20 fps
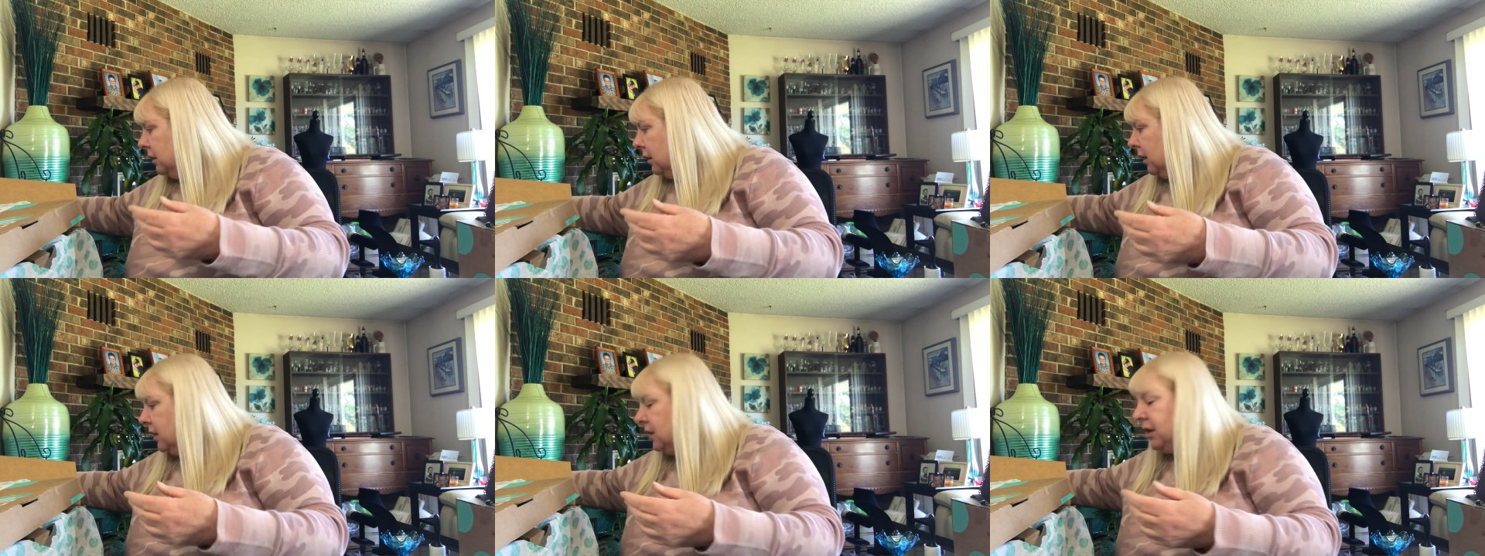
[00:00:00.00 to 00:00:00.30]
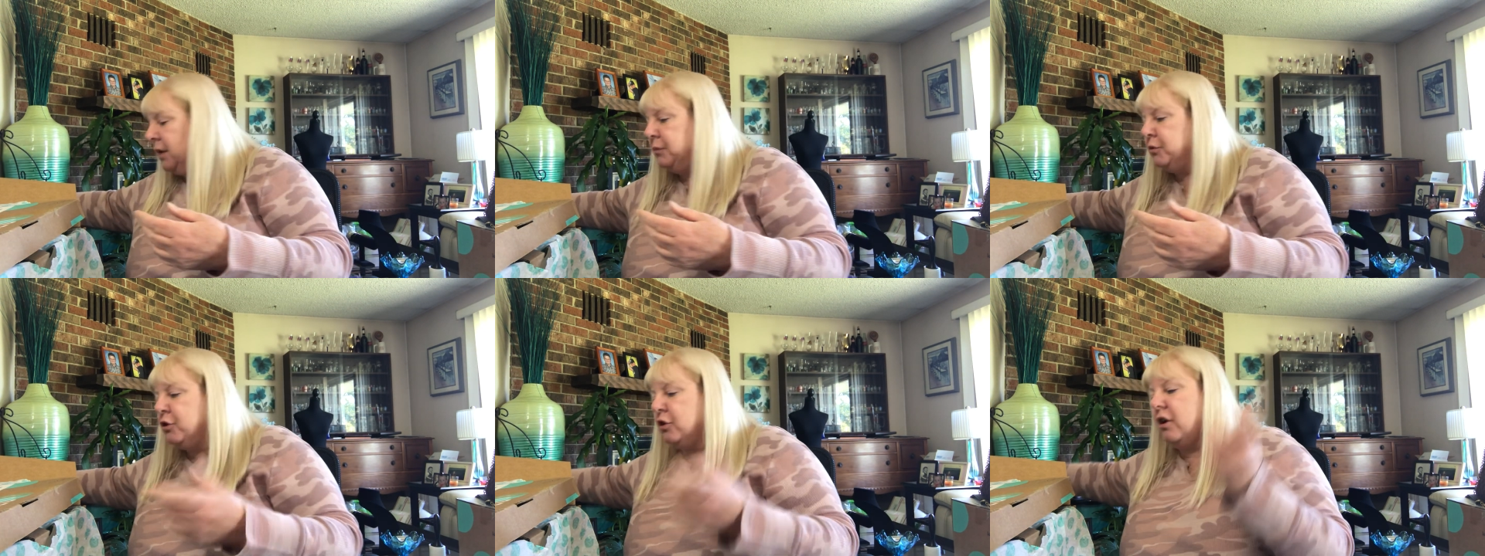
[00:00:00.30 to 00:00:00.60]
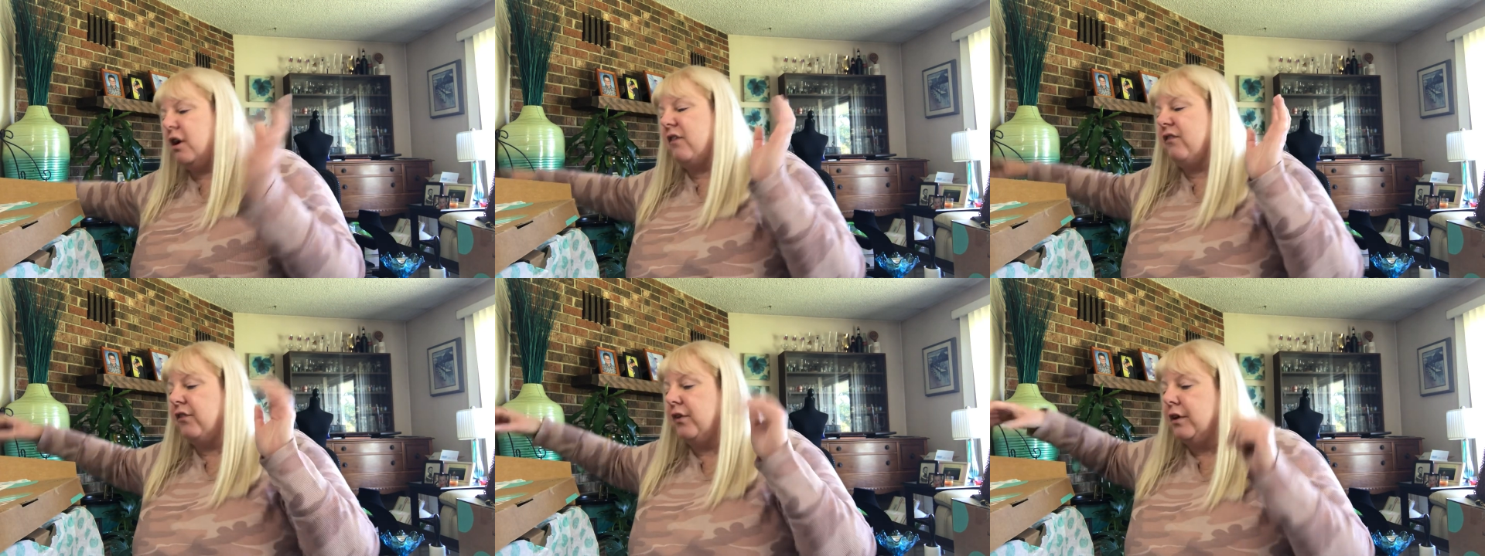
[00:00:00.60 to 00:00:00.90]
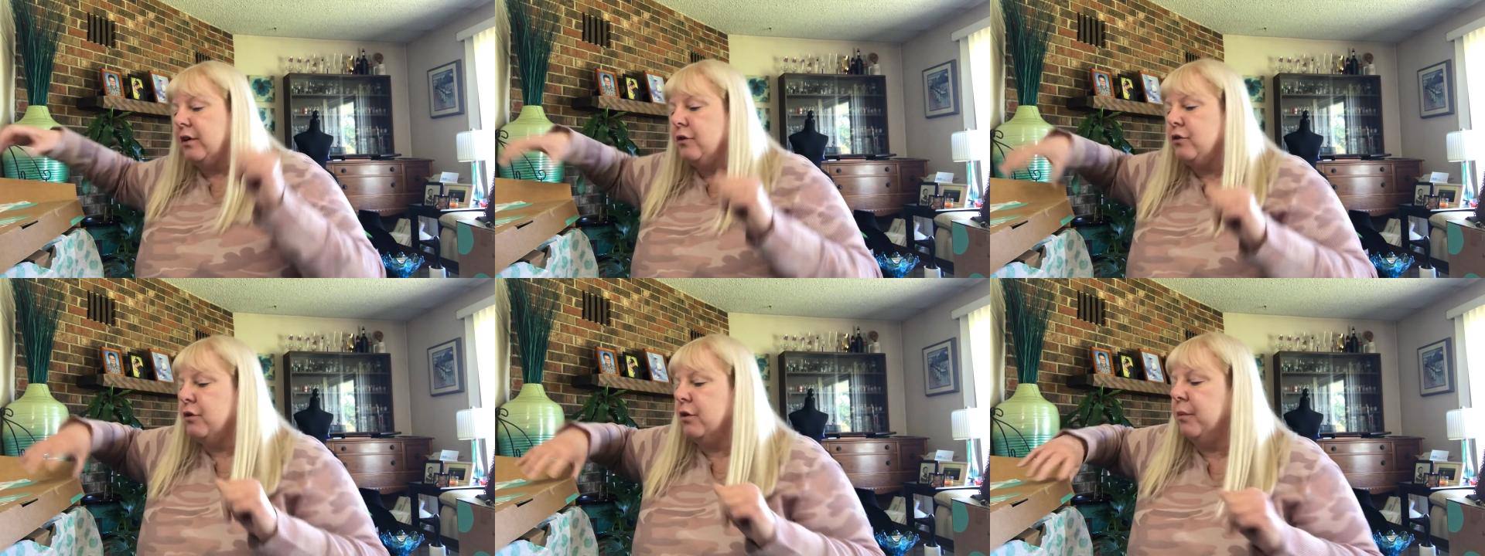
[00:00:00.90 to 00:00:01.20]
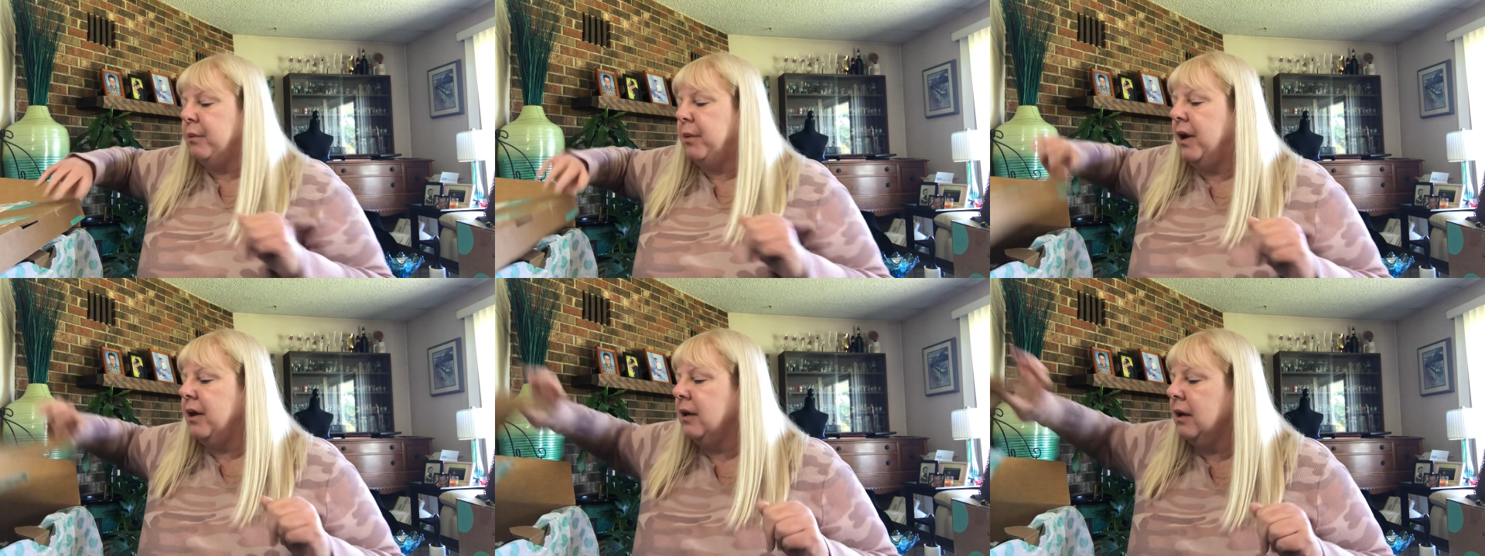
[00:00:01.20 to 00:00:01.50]
because I'm sure I'll fit into
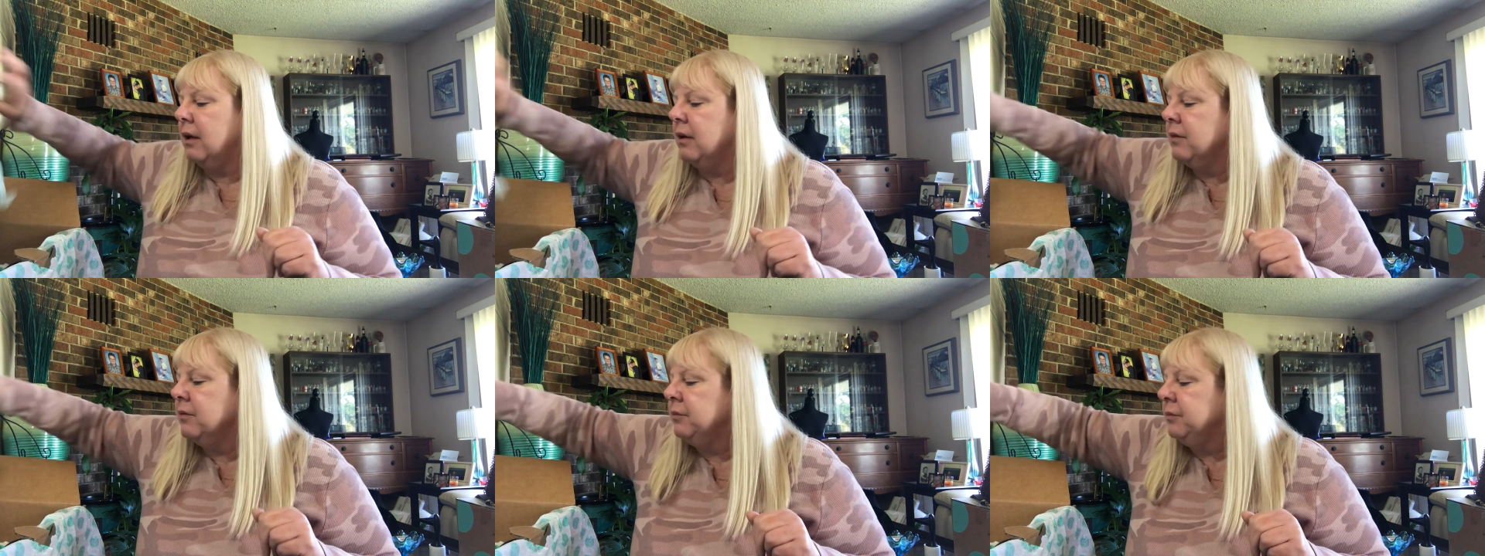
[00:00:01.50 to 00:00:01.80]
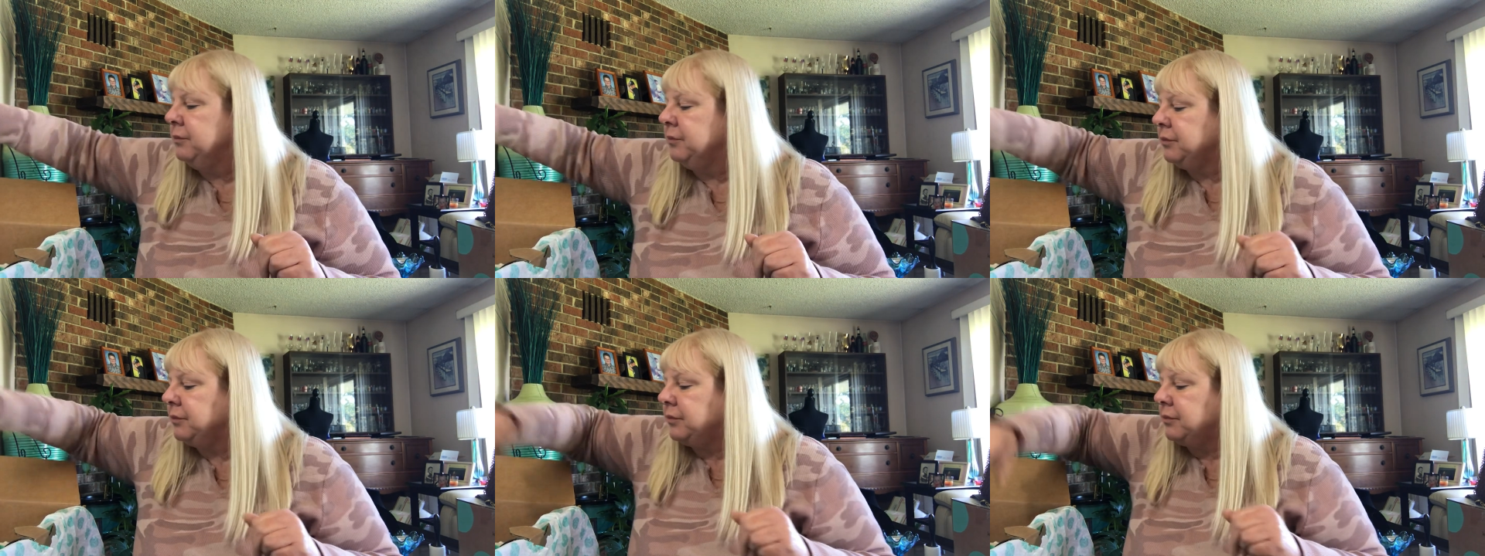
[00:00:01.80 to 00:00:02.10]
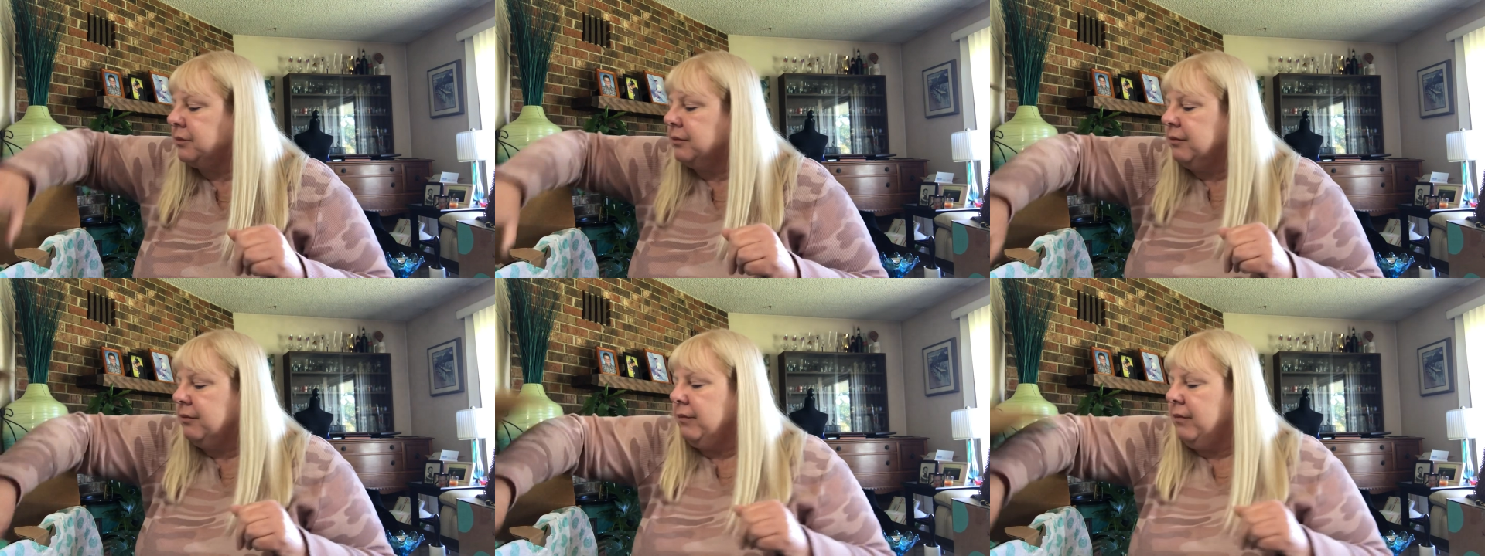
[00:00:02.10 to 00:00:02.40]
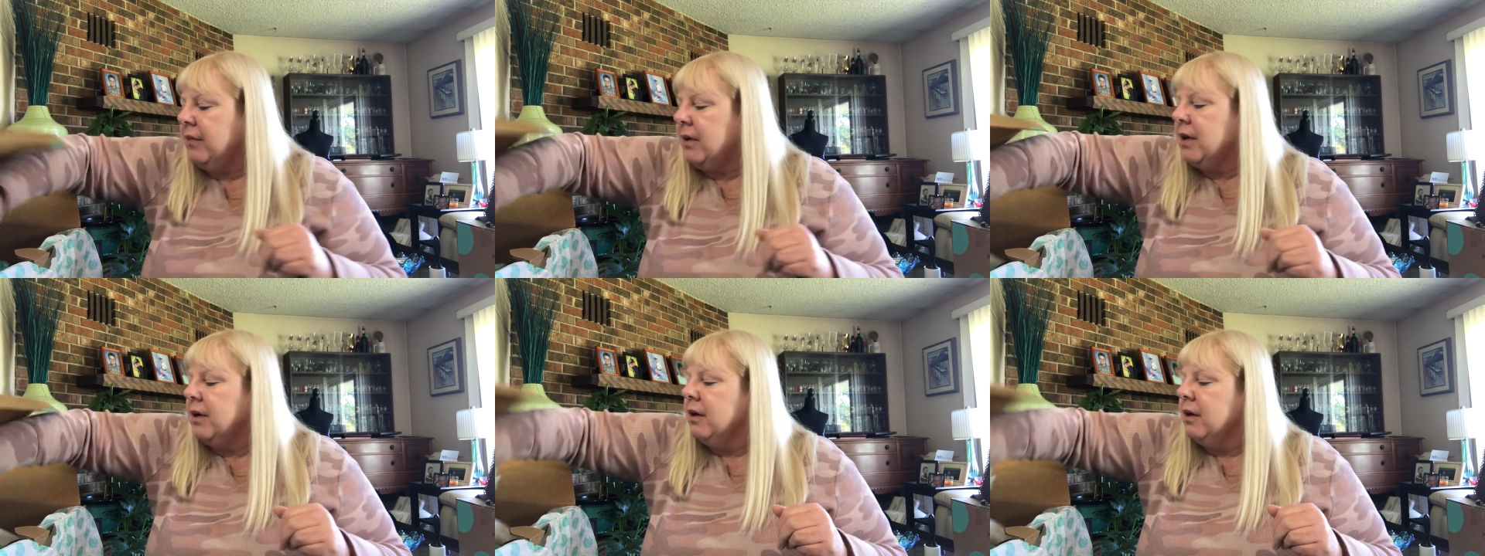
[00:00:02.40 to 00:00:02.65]
it by then.